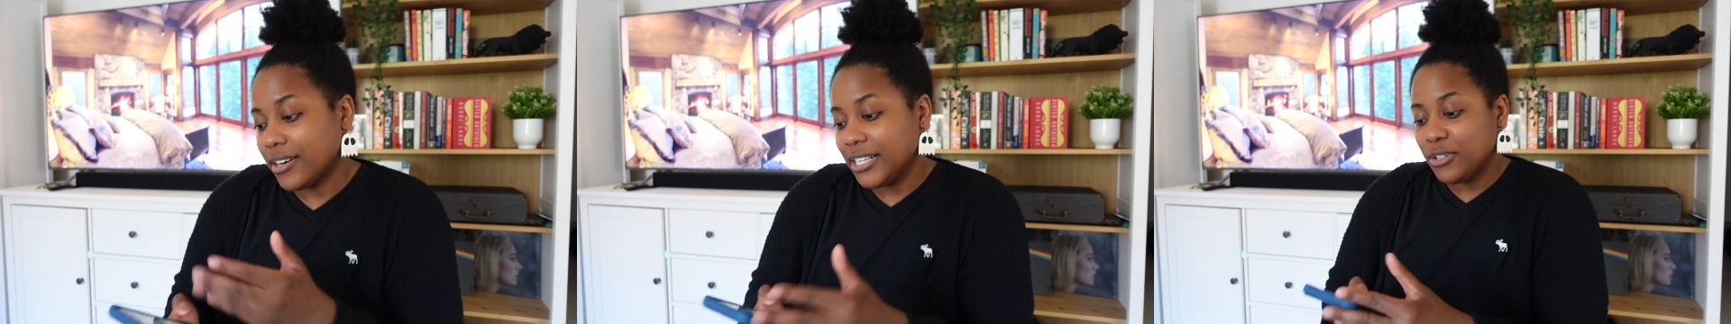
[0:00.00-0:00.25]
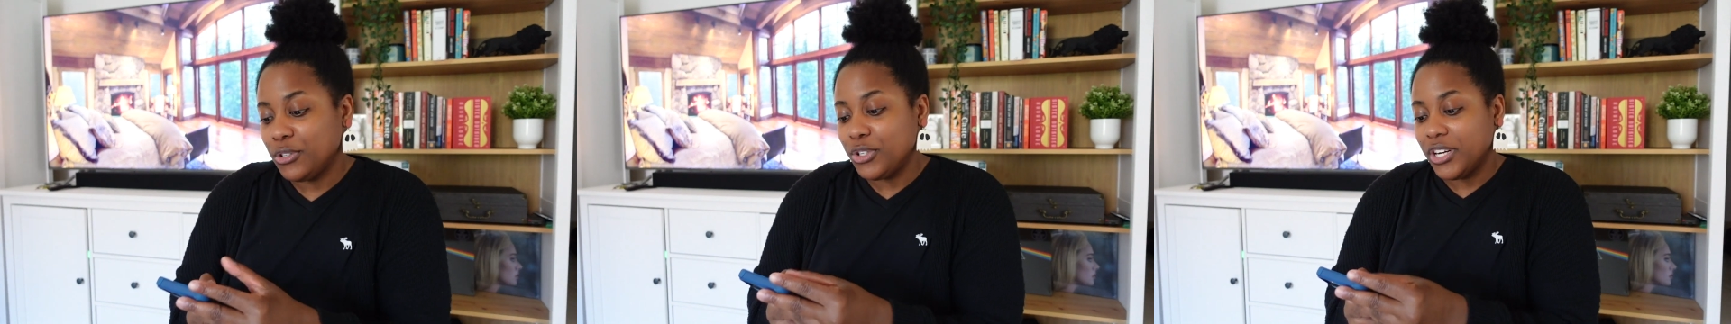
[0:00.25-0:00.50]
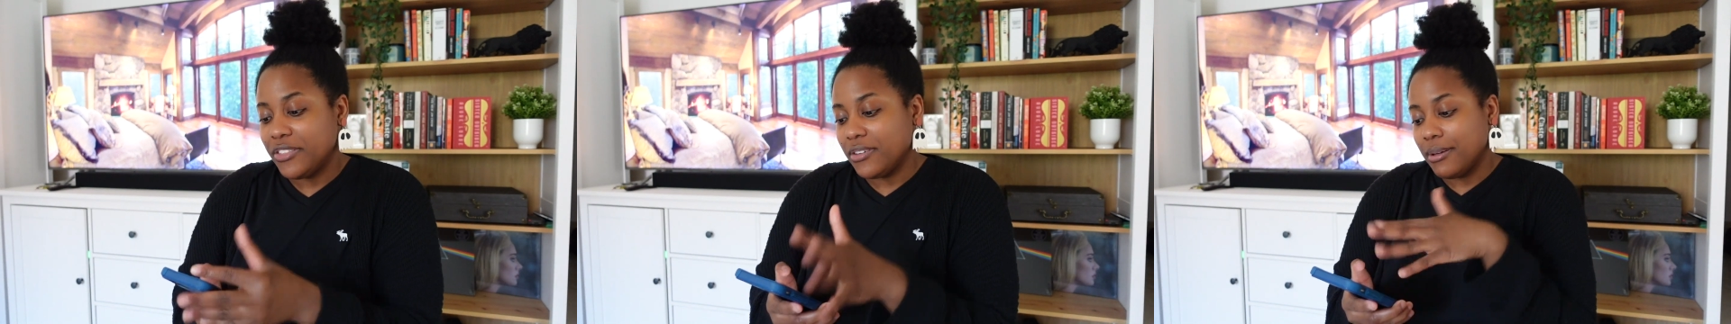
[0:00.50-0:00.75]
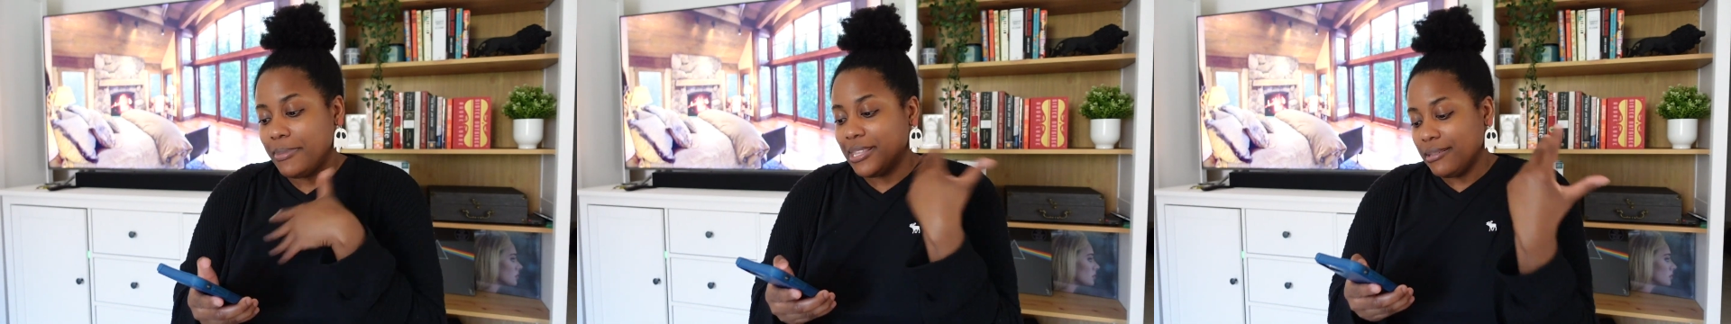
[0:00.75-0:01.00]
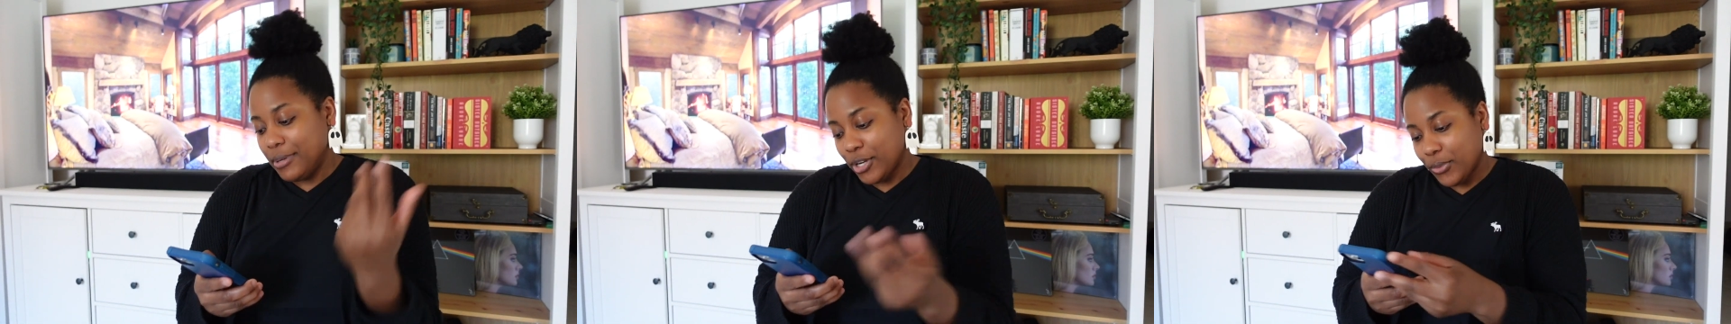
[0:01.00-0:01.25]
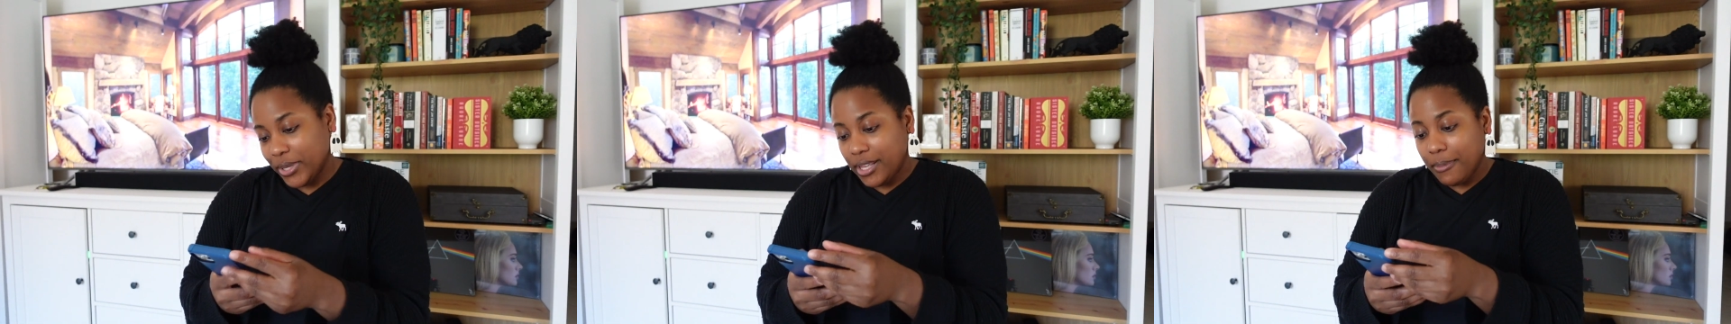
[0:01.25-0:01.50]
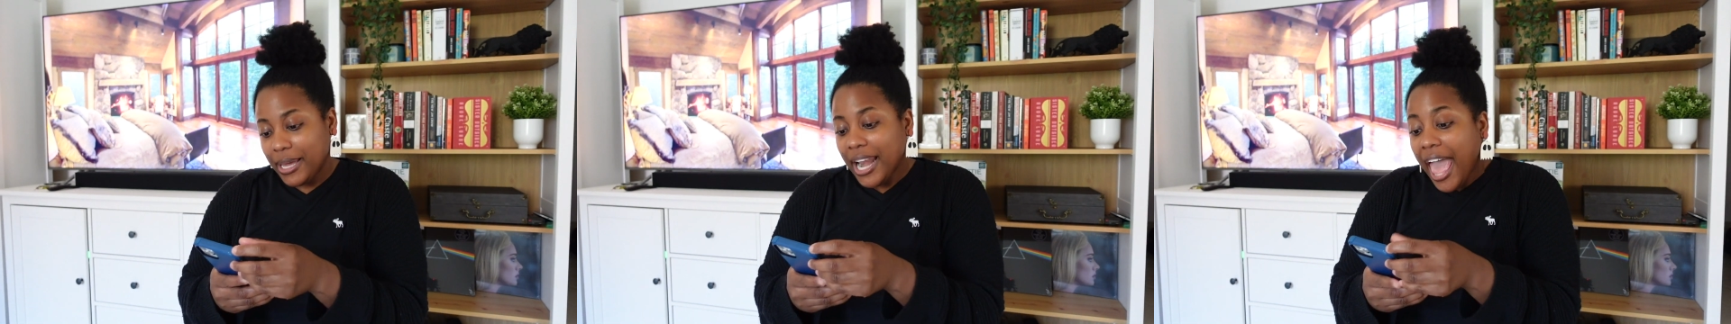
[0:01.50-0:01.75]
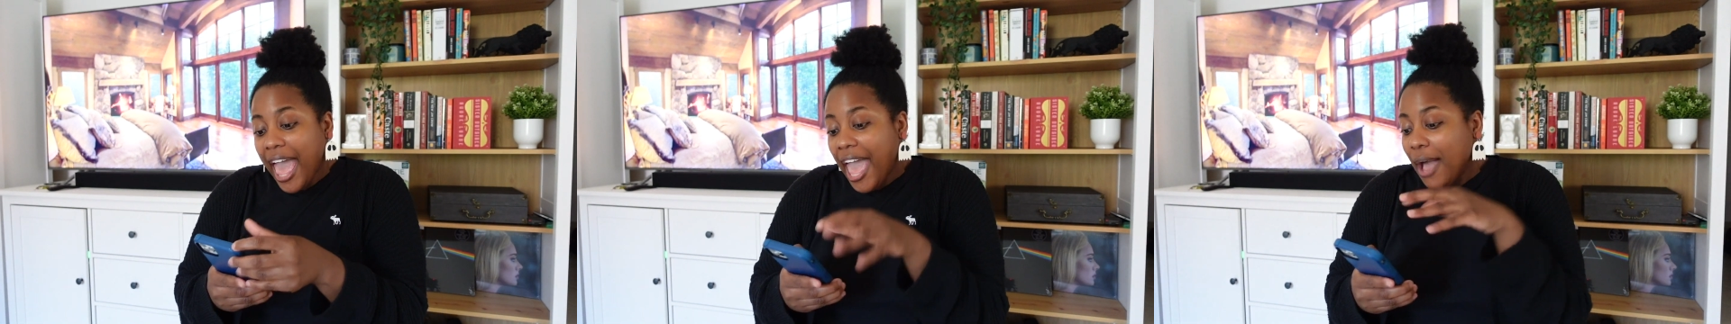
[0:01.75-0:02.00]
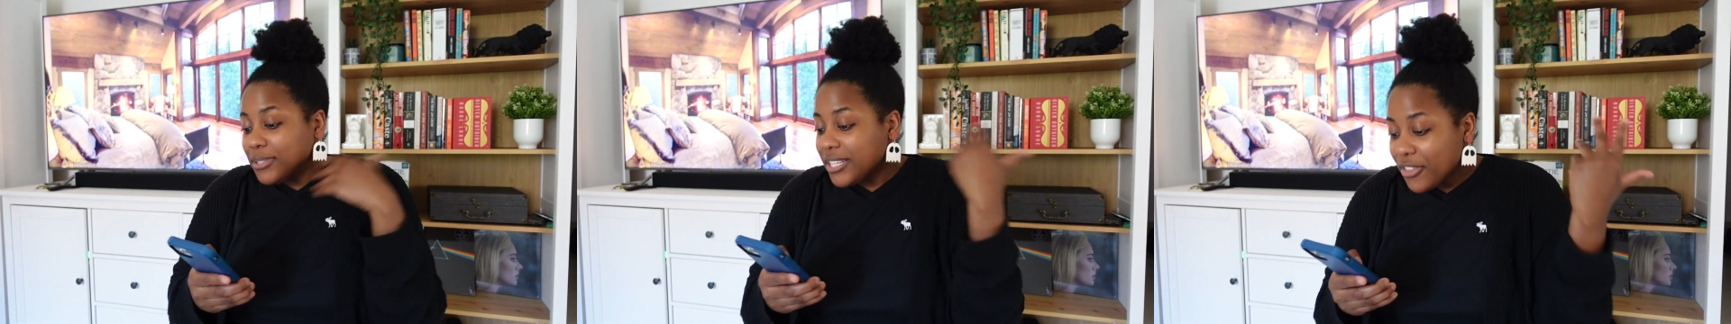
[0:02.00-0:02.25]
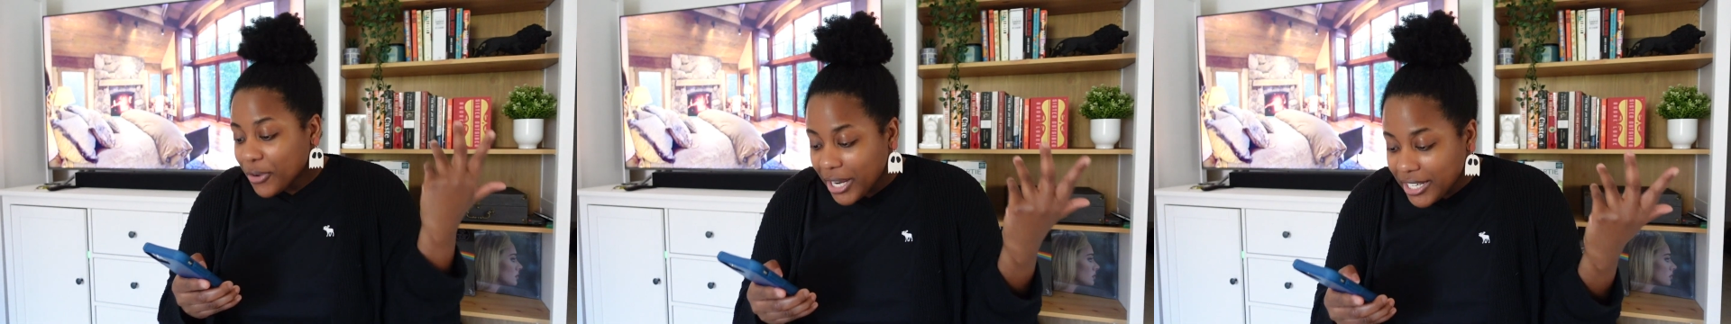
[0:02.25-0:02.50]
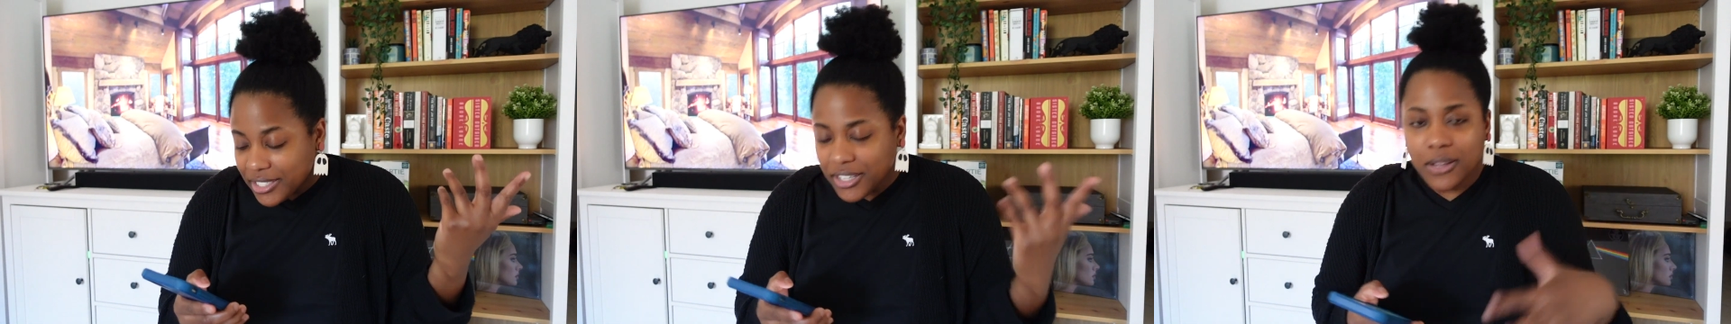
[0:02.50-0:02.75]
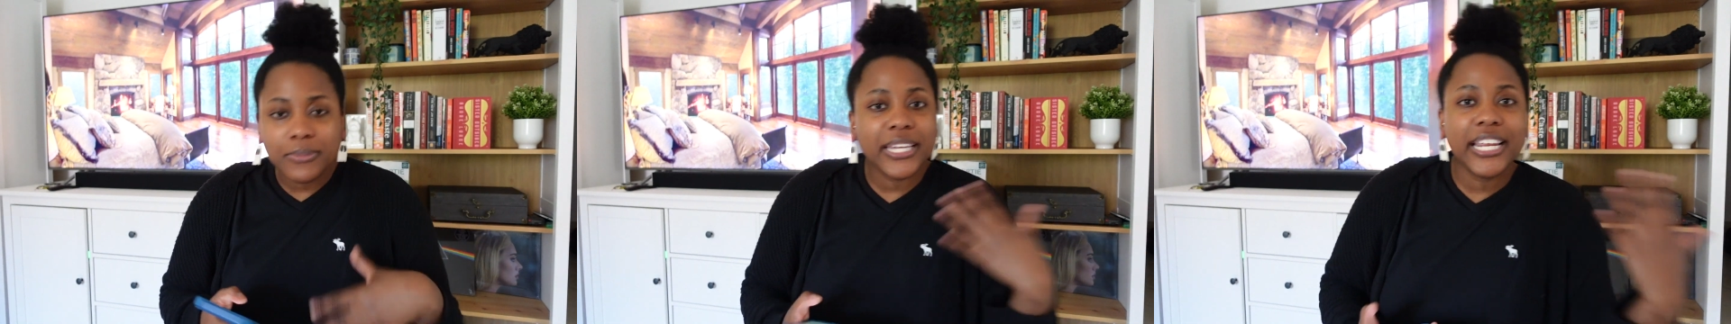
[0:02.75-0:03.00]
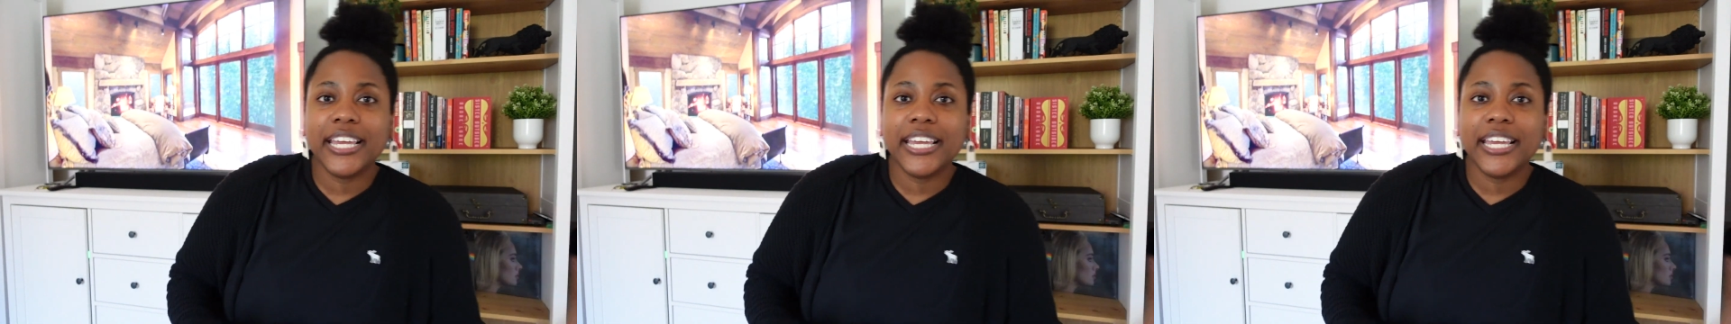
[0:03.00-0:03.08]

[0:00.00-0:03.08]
I told you nothing about the book, really. But it was another great installment.